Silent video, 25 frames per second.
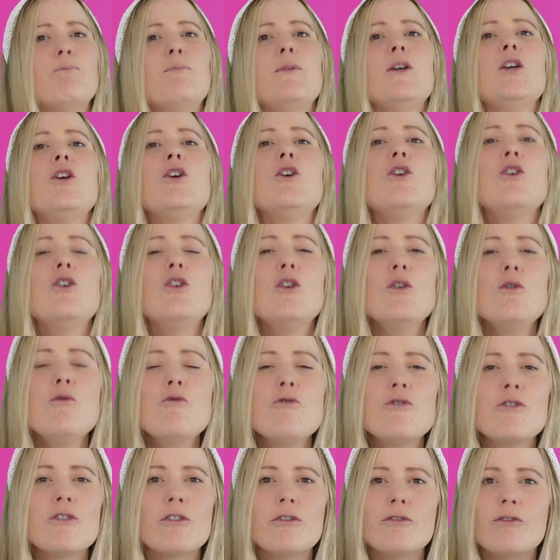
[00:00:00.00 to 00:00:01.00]

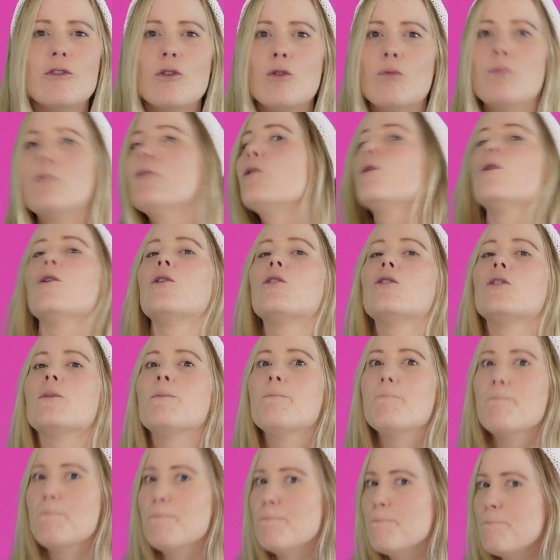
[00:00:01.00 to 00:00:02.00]
beautiful bird.
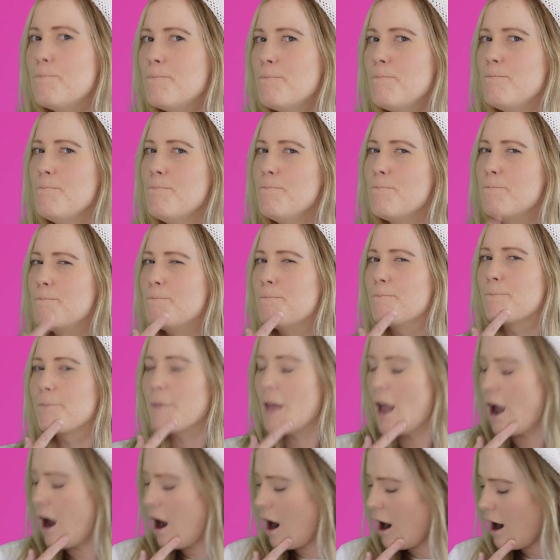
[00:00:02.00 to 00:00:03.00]
Hmm,
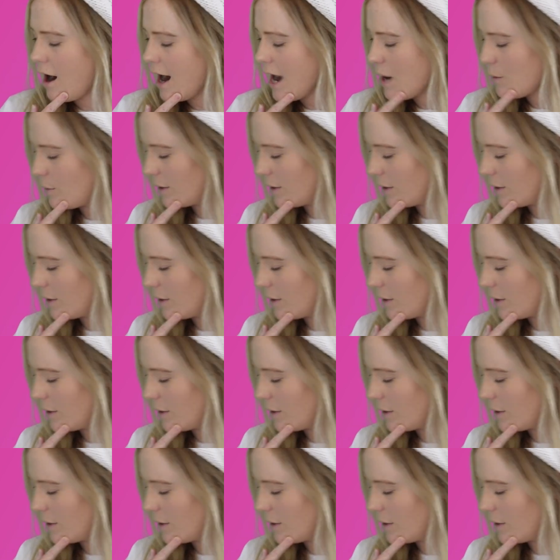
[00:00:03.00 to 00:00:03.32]
I